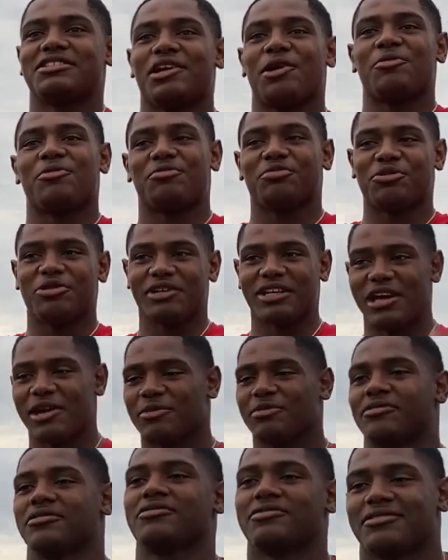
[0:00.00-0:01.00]
Tommy, point at
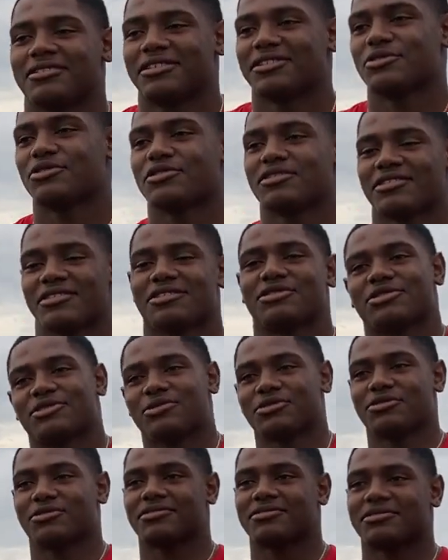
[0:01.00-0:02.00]
me.
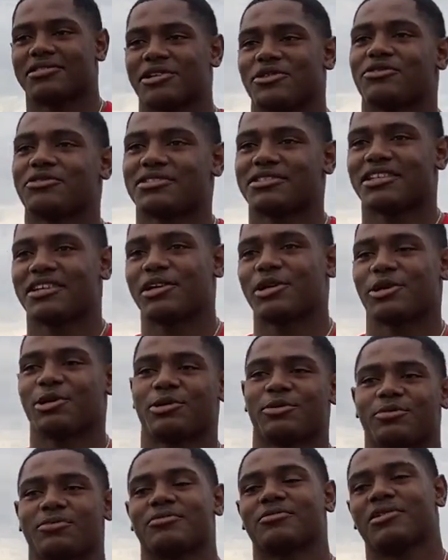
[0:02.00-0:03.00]
So every time
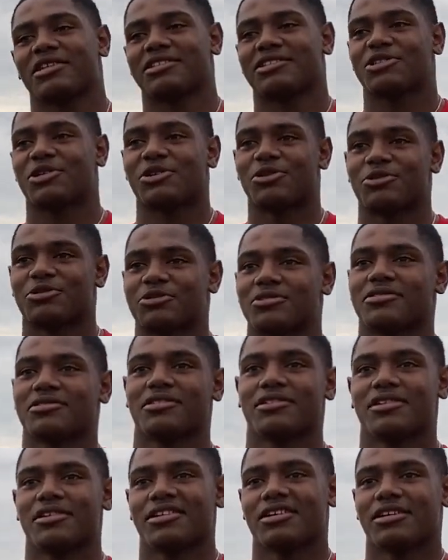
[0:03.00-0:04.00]
I score,
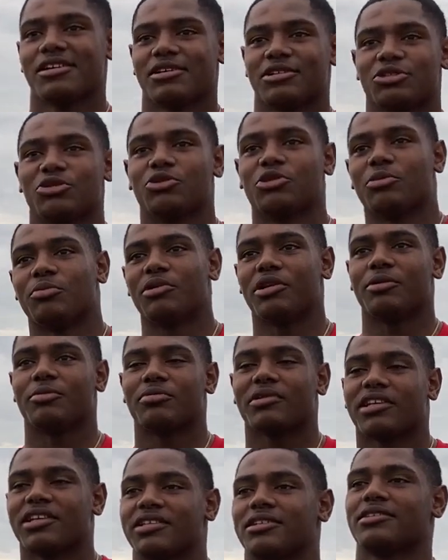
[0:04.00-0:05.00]
I do a big
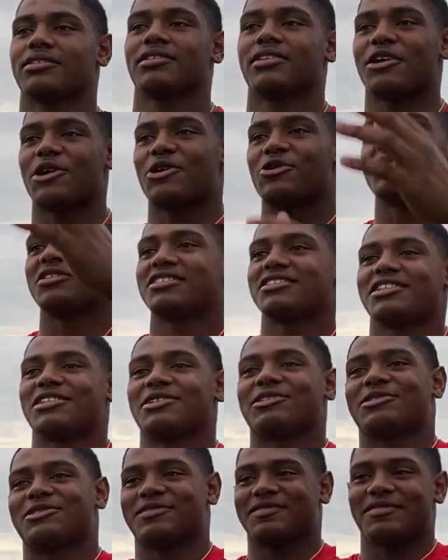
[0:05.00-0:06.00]
play, I always
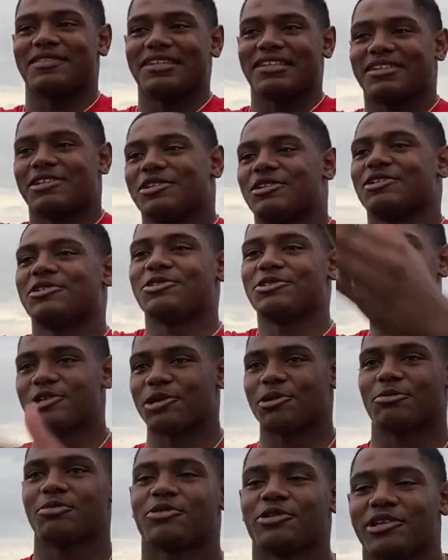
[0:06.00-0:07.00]
tell him, you
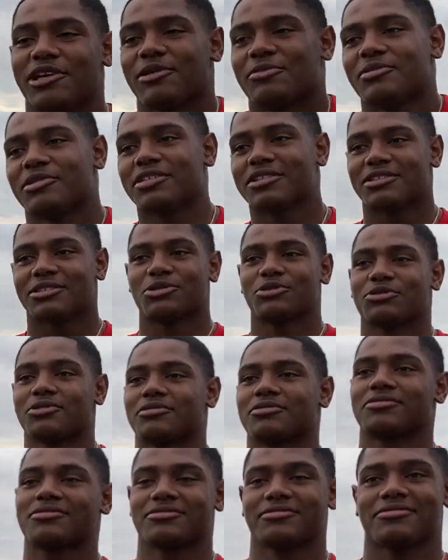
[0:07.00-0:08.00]
come point at me, so
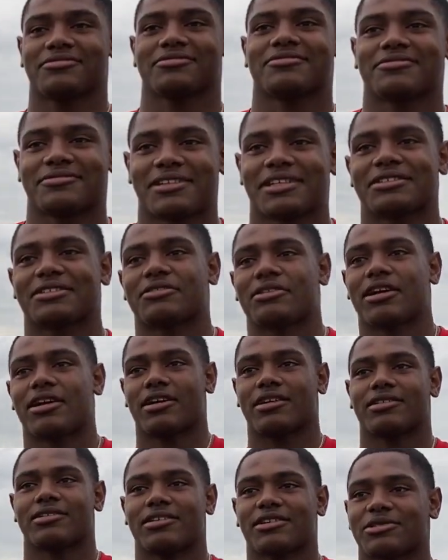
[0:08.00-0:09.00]
that's a
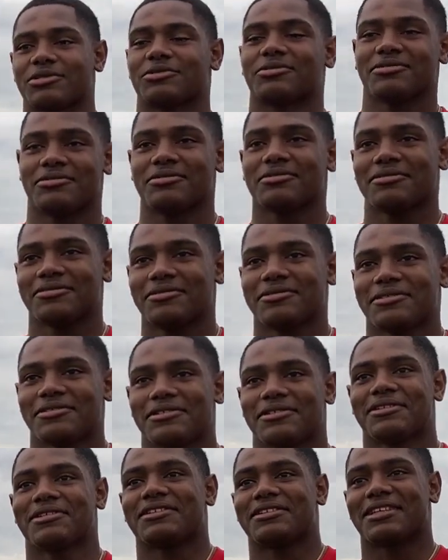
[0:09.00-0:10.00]
lot.
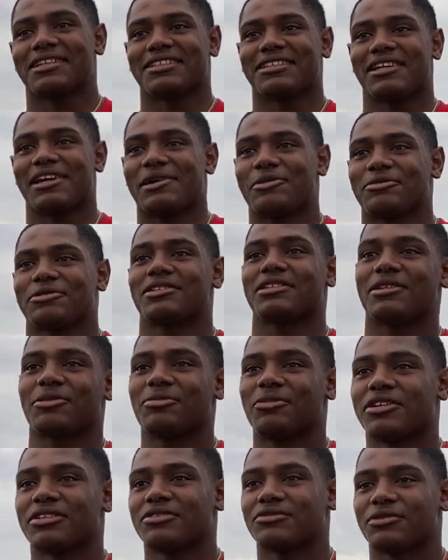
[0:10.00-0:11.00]
That's a happy
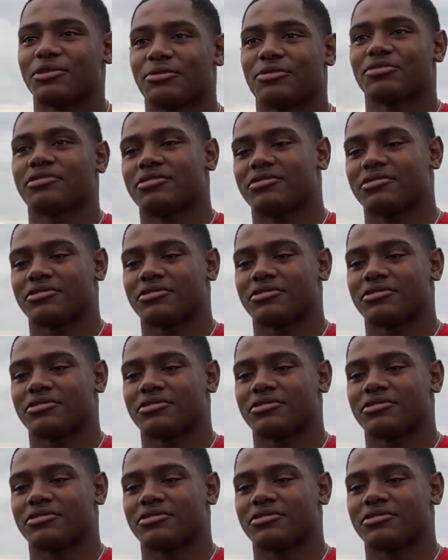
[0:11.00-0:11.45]
celebration for me.